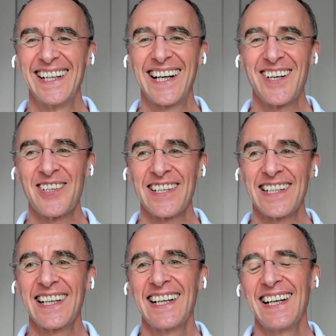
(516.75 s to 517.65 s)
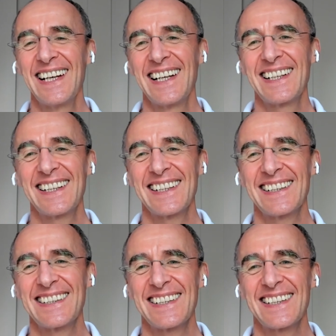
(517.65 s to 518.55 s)
occasionally.
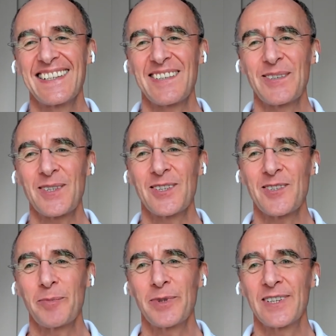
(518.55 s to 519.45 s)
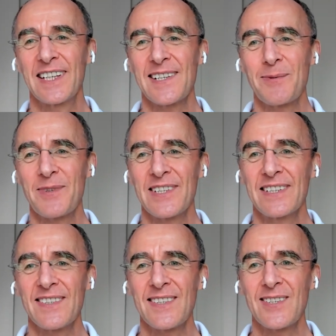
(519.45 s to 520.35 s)
And uh, she also does a podcast, which I
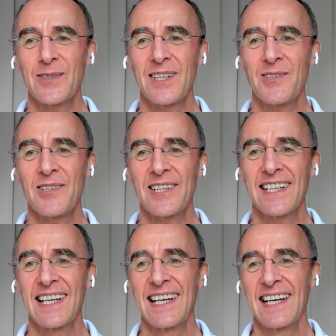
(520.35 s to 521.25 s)
listen to occasionally.